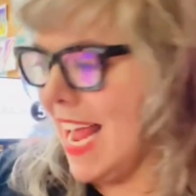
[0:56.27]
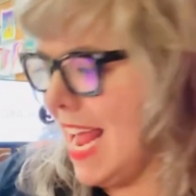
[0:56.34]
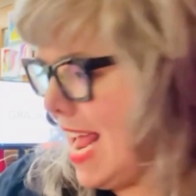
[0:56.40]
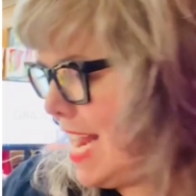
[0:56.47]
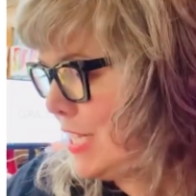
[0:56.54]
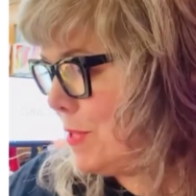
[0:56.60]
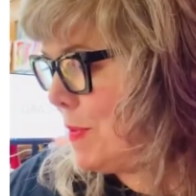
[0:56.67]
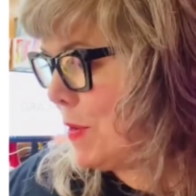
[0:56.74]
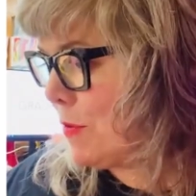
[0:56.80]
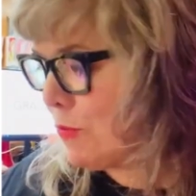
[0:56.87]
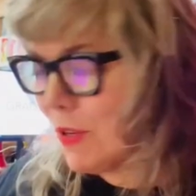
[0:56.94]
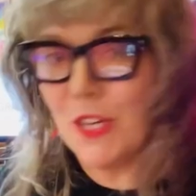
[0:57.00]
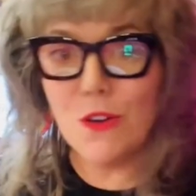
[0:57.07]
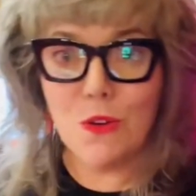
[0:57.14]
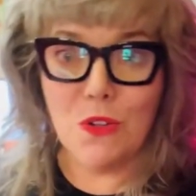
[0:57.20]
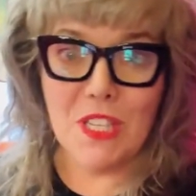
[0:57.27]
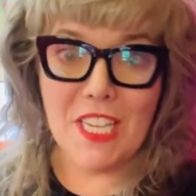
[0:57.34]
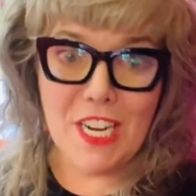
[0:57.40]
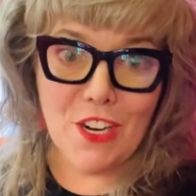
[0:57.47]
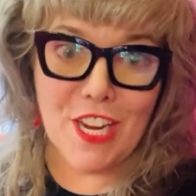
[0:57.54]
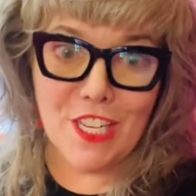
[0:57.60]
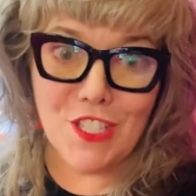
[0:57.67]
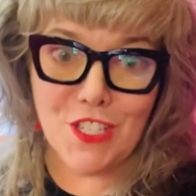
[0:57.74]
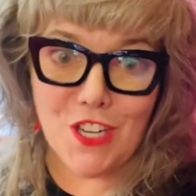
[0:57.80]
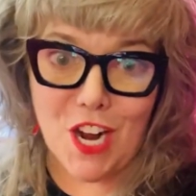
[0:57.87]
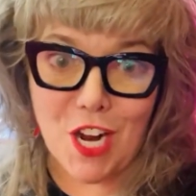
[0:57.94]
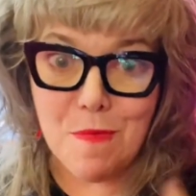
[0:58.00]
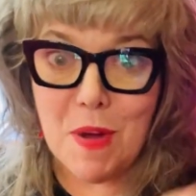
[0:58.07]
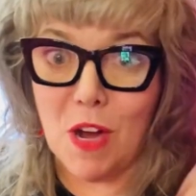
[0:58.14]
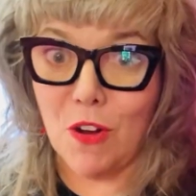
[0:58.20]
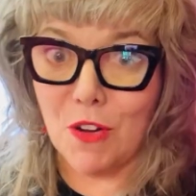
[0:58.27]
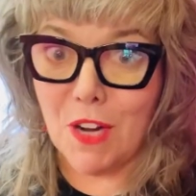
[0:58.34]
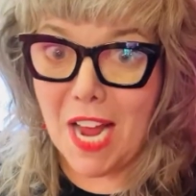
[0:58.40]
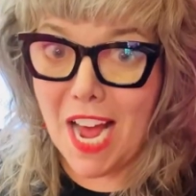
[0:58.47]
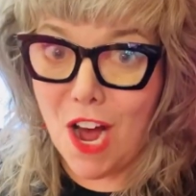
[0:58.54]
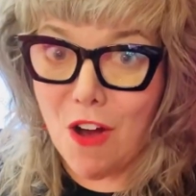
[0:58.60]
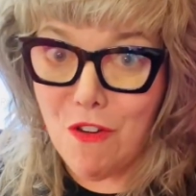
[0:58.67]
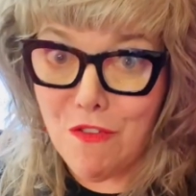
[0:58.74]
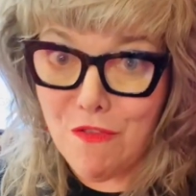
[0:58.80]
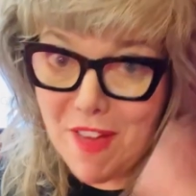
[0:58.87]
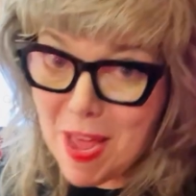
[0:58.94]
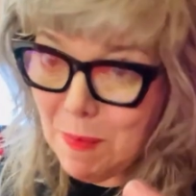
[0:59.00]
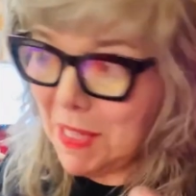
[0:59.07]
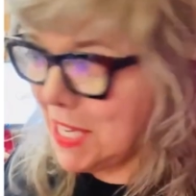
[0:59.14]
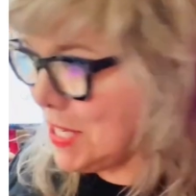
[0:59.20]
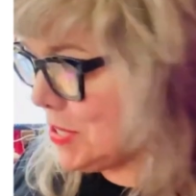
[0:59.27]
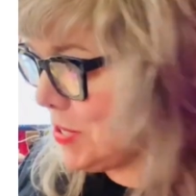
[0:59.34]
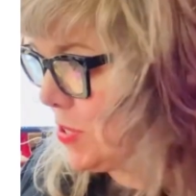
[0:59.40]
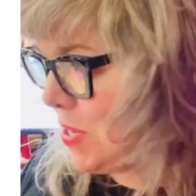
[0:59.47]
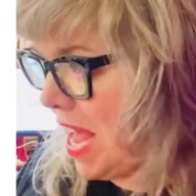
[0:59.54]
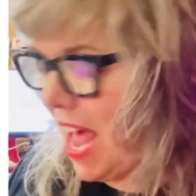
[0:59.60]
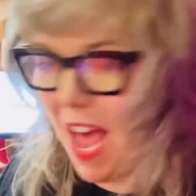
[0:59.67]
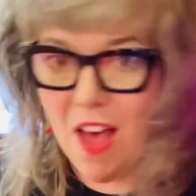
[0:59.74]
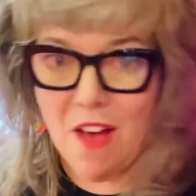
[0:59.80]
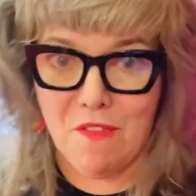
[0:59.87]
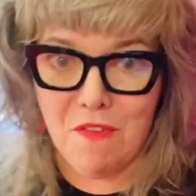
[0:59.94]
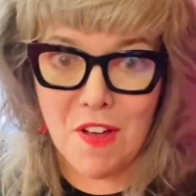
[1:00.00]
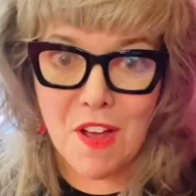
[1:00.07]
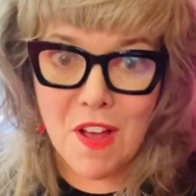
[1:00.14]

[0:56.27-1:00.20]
And it's been really cool to hear kids talk about how families have